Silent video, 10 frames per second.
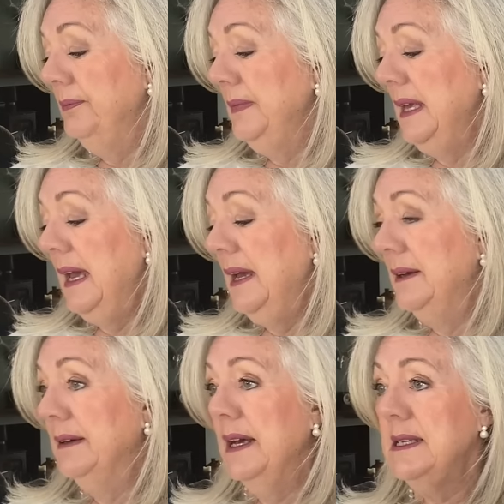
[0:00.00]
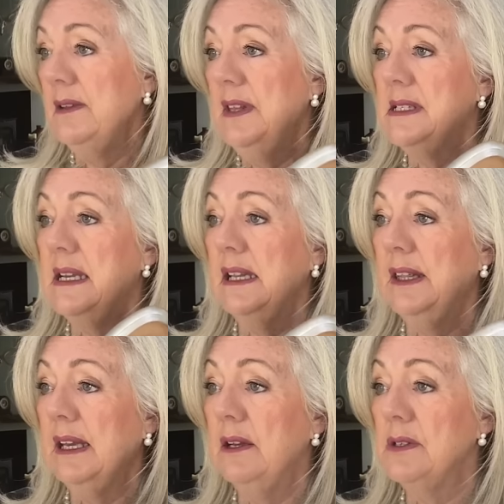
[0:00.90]
yeah, I don't think there's
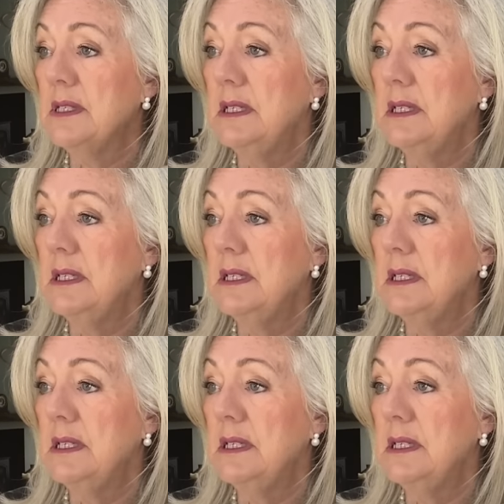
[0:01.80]
anything else